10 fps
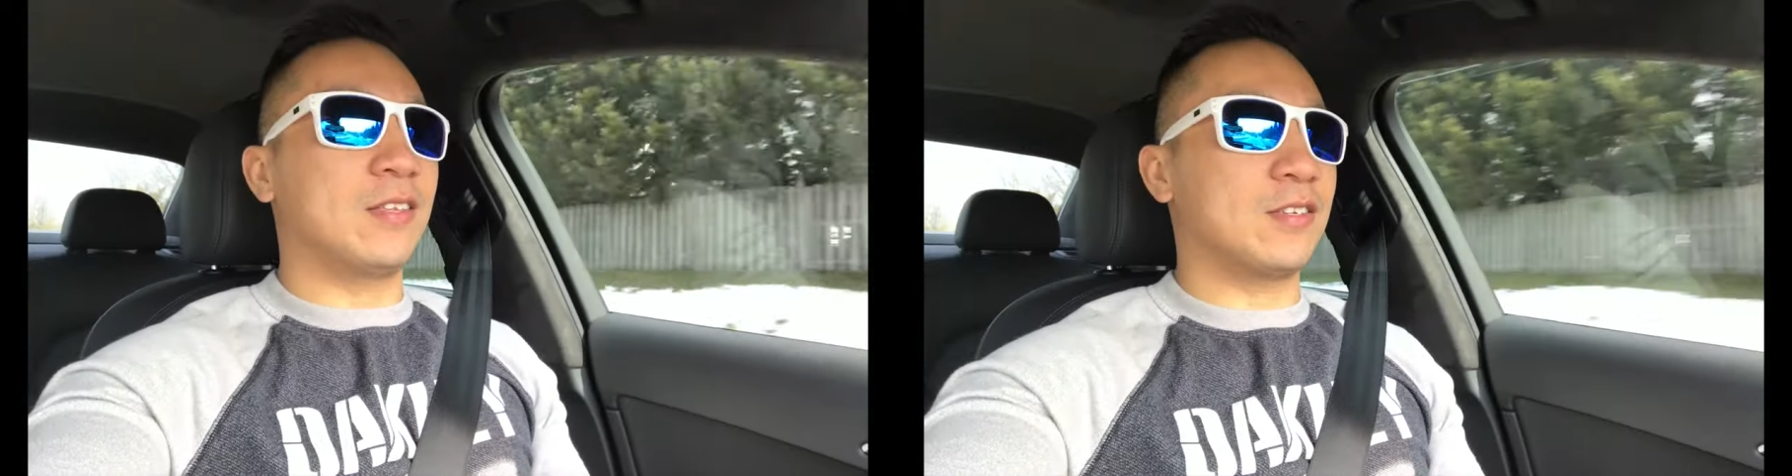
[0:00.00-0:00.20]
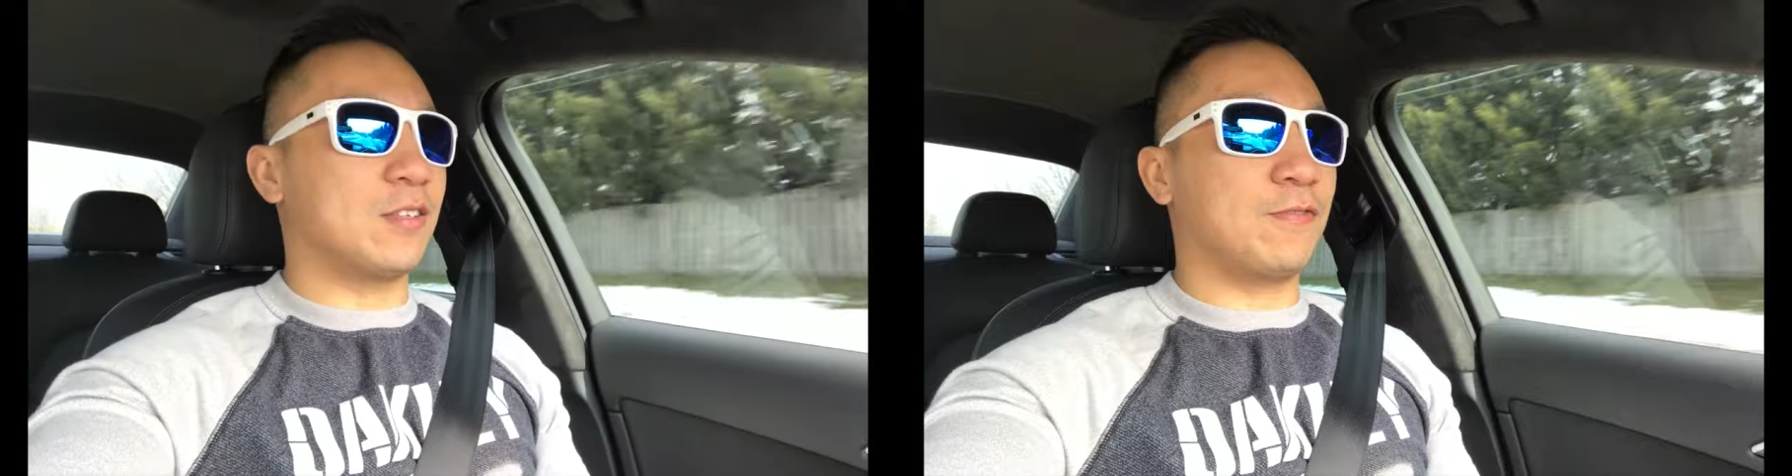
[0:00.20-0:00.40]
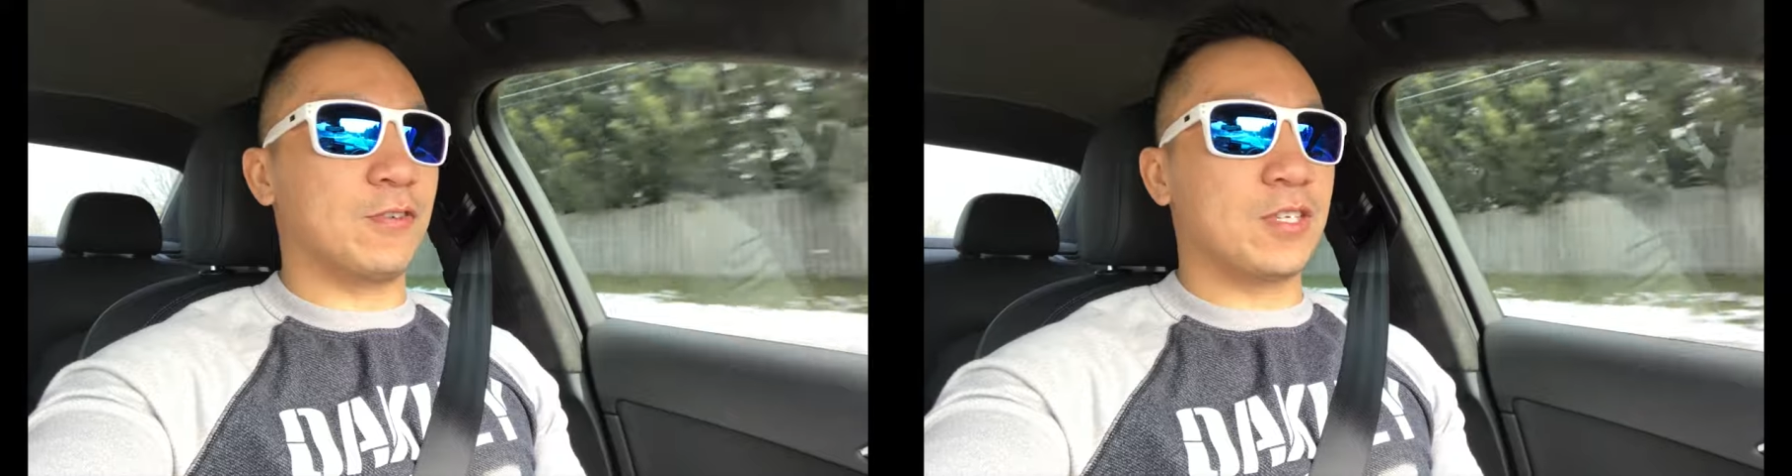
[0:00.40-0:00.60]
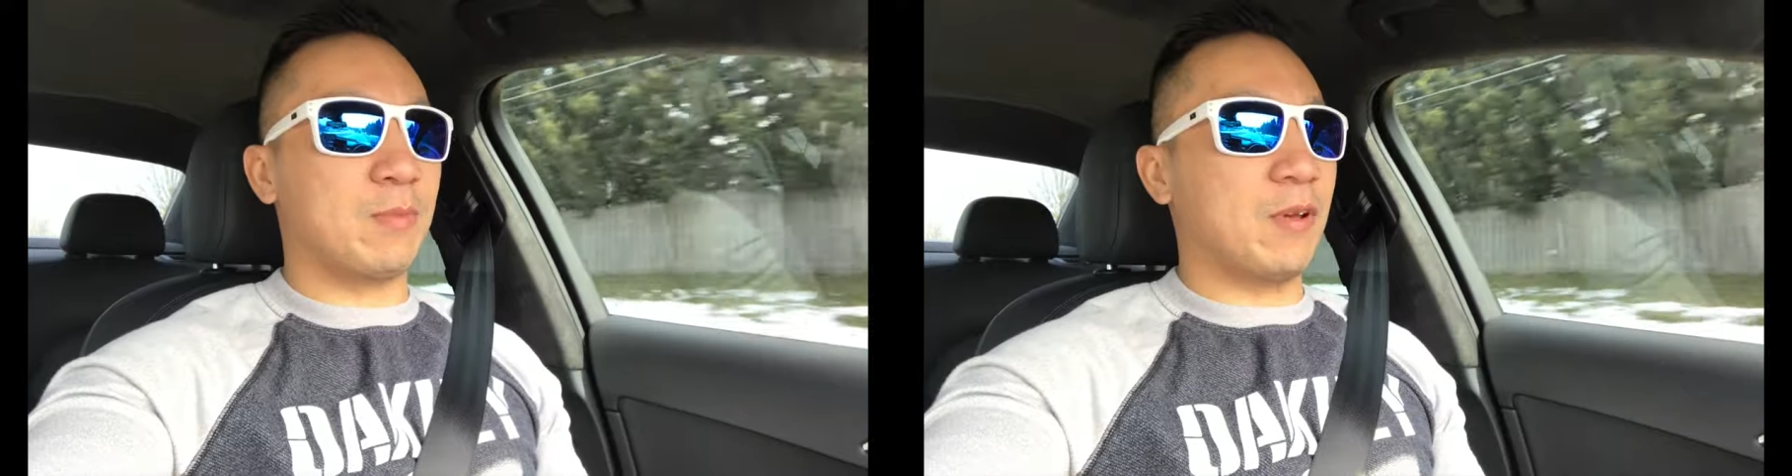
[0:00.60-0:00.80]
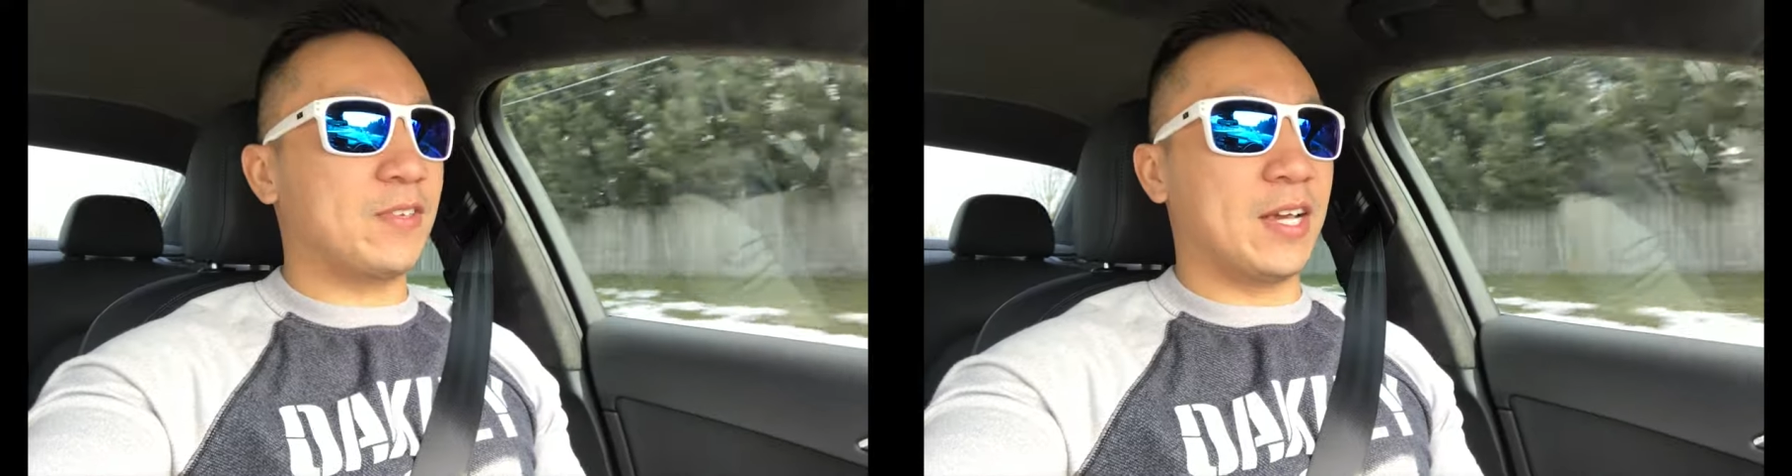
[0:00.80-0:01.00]
this is the first
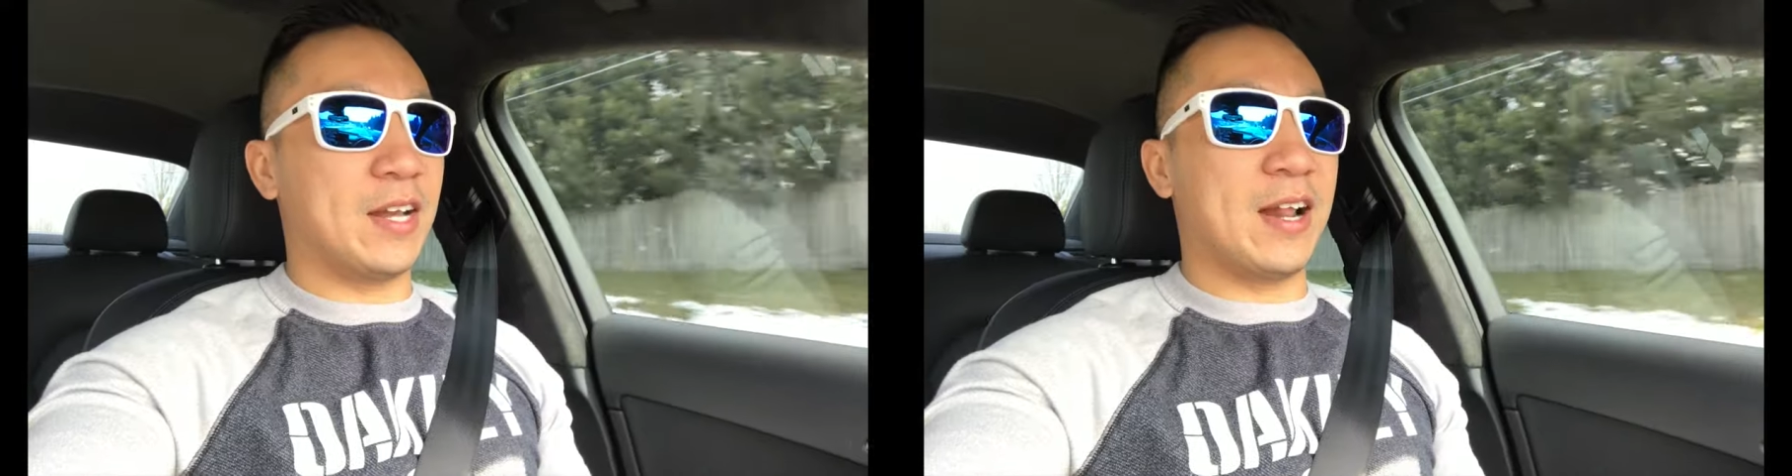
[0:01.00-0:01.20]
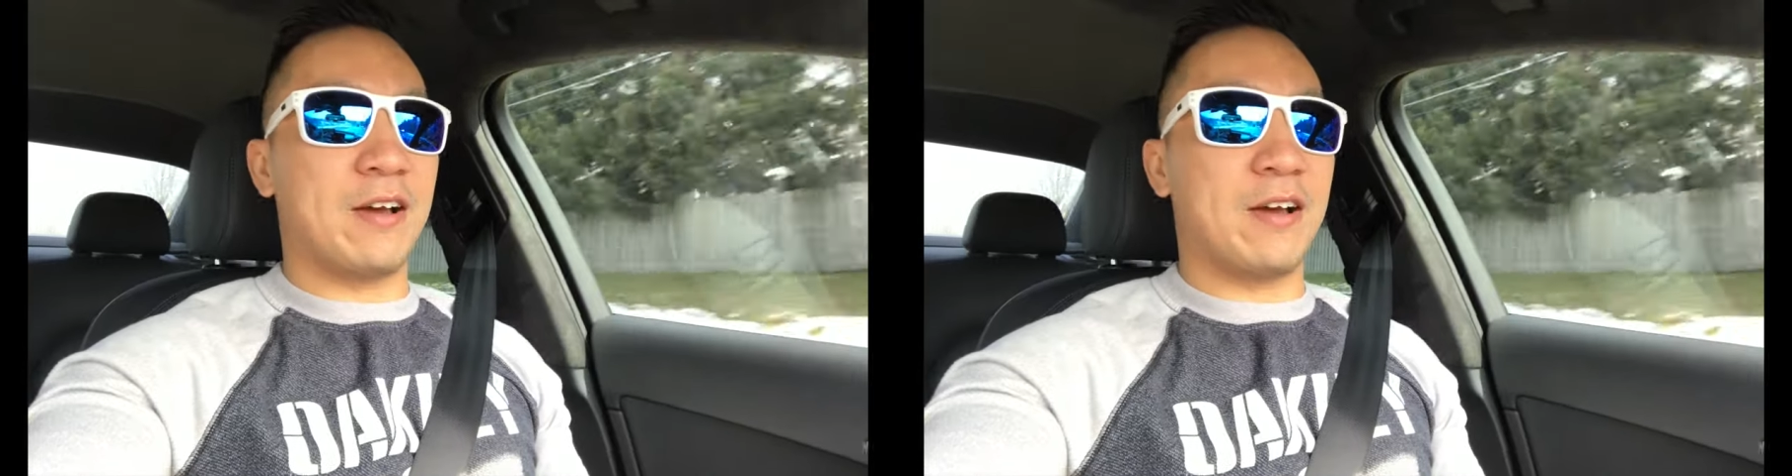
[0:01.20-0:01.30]
time I've taken it